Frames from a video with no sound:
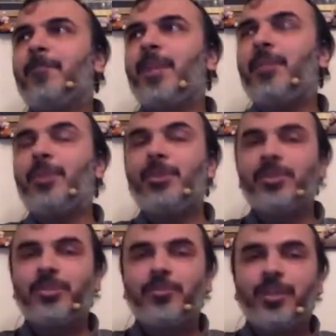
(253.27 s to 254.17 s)
And because
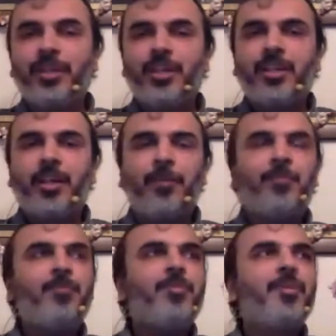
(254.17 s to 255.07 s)
this fear can
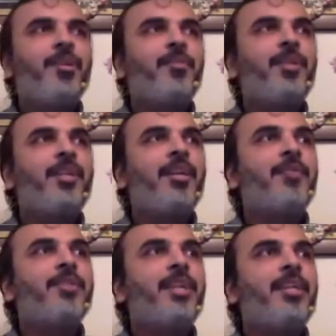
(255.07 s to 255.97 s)
come, we can have
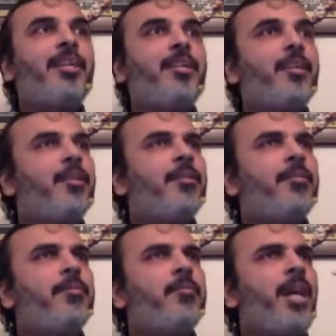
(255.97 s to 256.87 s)
this idea that
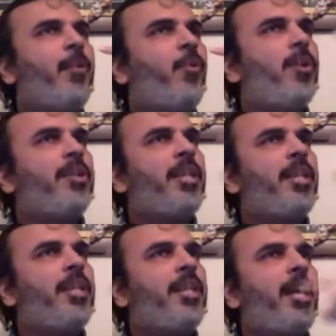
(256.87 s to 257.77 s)
I want
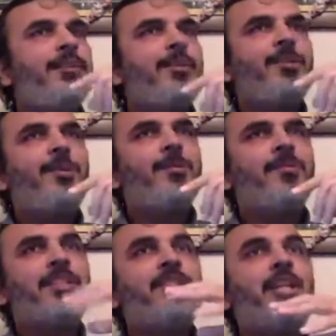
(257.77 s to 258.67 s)
that,
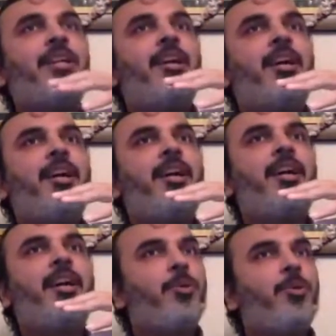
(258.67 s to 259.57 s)
the Janaka had. I
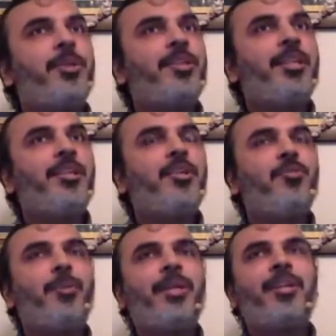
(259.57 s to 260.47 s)
want to be the king of
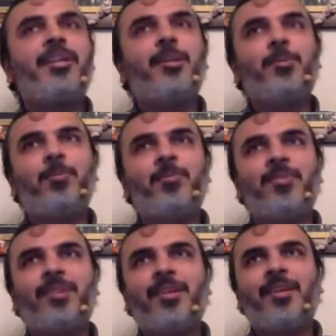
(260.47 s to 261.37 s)
my kingdom.
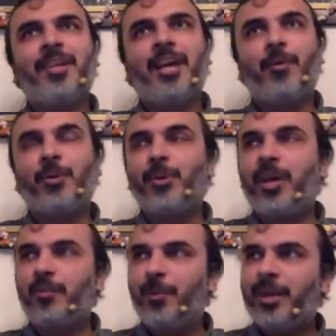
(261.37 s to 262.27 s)
I want to
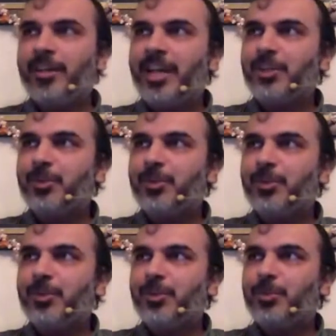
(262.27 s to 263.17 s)
have my
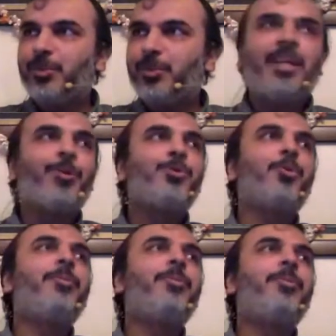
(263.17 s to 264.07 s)
attachments and
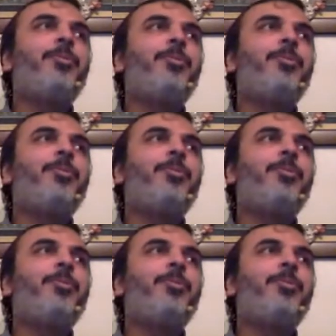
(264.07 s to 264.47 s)
also be free.